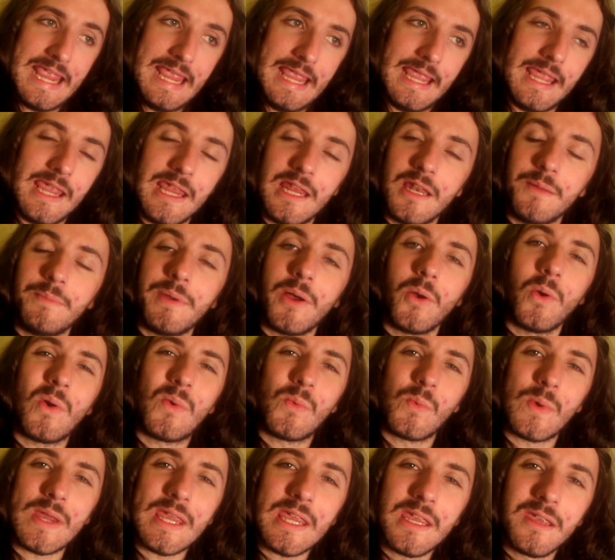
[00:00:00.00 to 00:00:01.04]
in about a
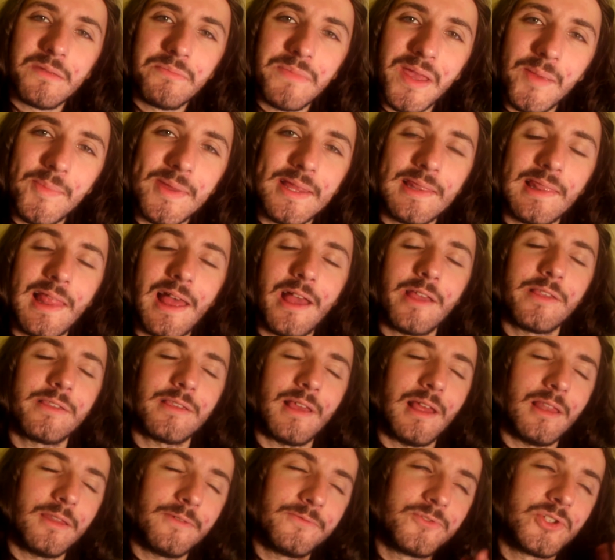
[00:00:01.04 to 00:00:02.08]
week, maybe less,
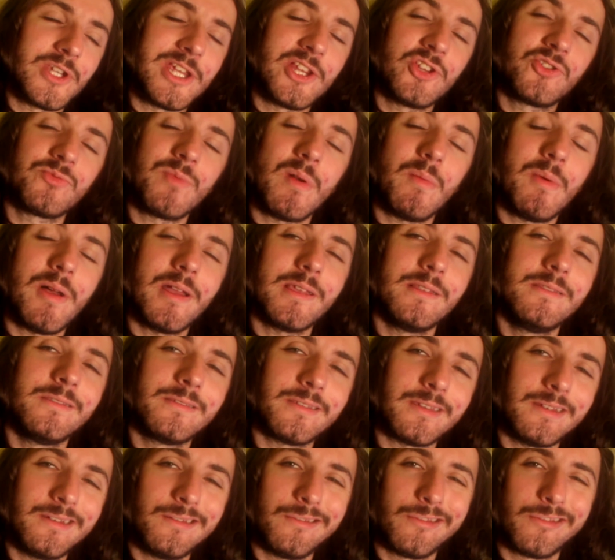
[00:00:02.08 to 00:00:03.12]
I'll have changed my
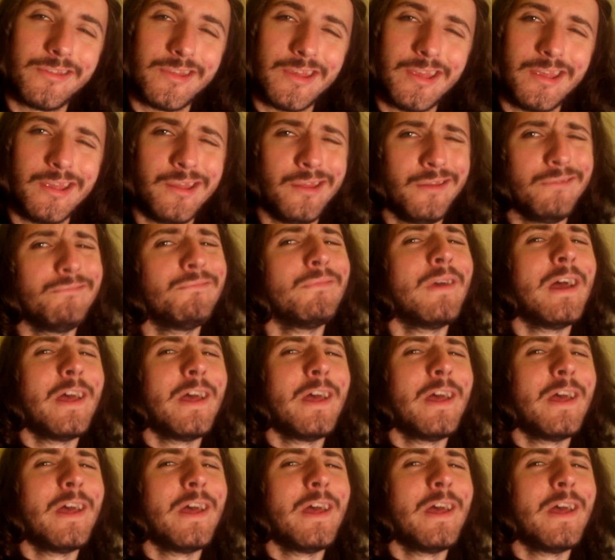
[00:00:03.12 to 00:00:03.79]
mind and I'll say,